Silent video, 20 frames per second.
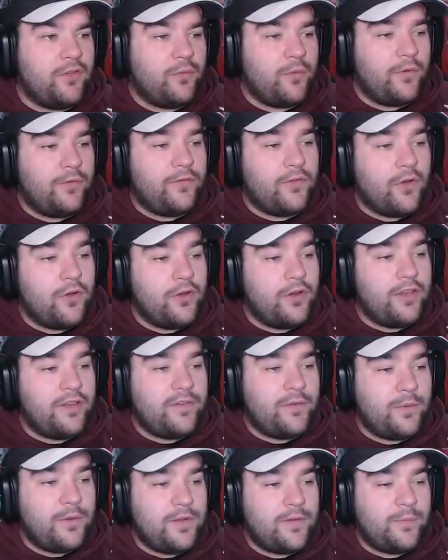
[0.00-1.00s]
we've gone
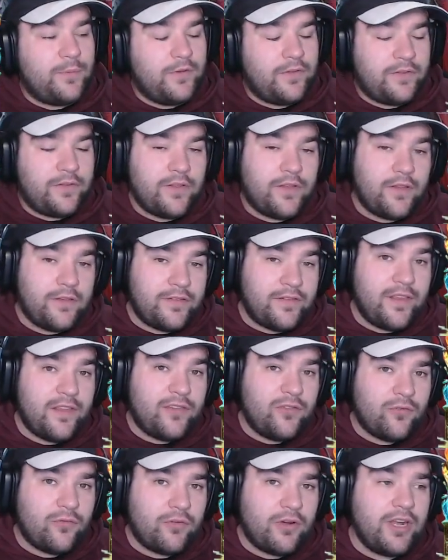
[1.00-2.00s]
into his Berserk
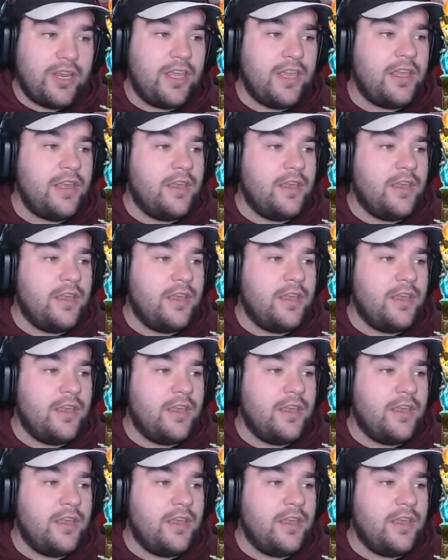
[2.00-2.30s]
stance already.